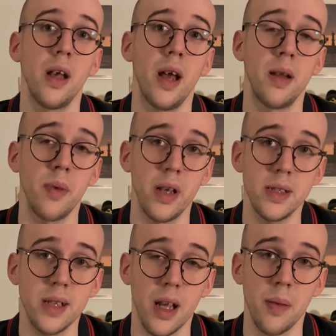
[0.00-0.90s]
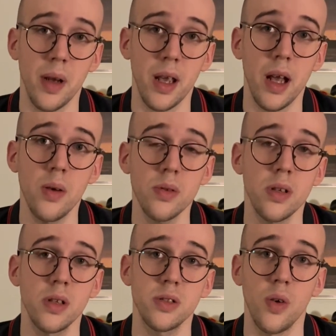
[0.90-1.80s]
and my Instagram account,
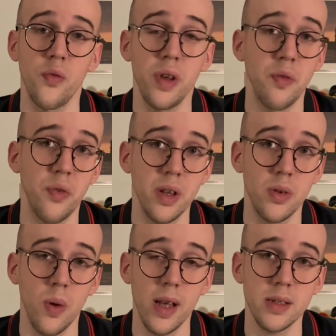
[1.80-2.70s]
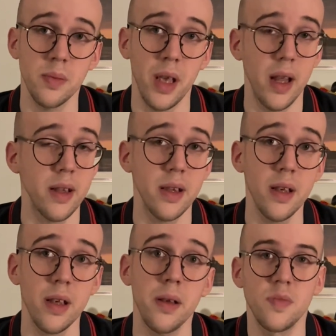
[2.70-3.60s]
so feel free to ask me
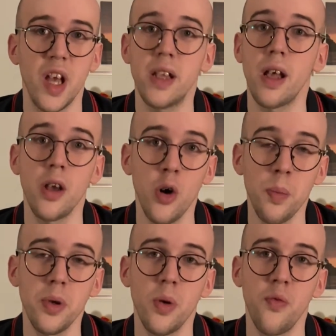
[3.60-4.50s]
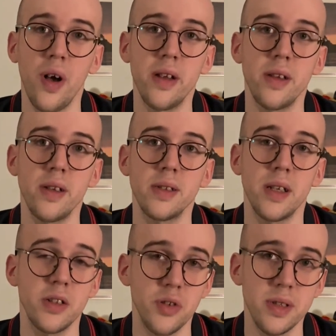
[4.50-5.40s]
anything. And I hope you'll find this
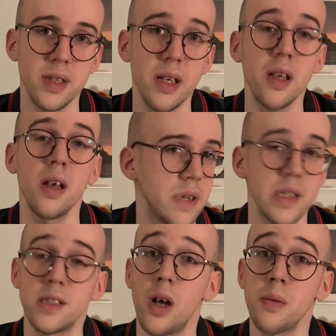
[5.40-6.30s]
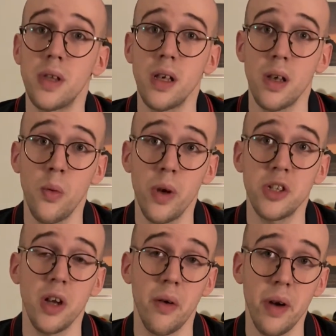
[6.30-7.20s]
interesting. It's something in
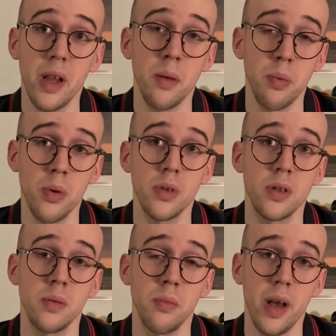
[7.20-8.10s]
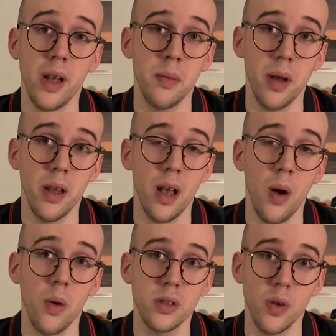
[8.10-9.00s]
which I really put many
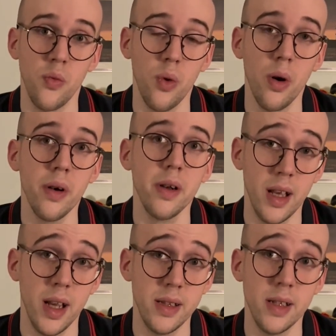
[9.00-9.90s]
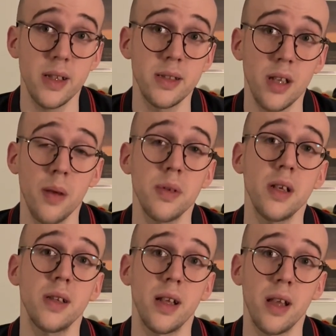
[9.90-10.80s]
hours of work, and it is
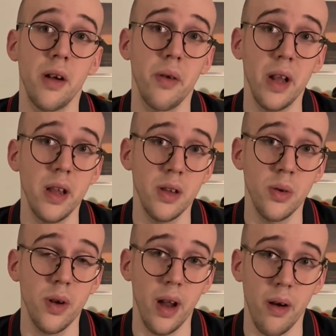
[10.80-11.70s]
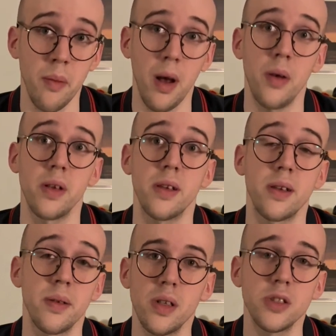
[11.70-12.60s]
something that I really do care about it.
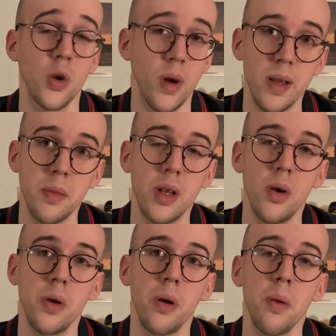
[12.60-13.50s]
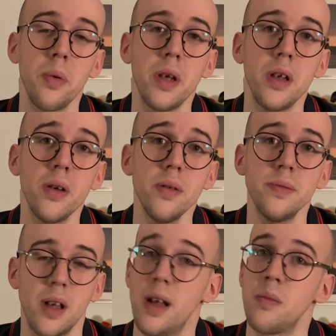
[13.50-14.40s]
So let me know your opinion,
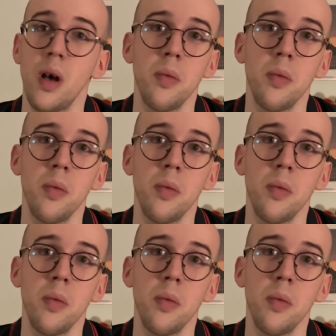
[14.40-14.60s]
and bye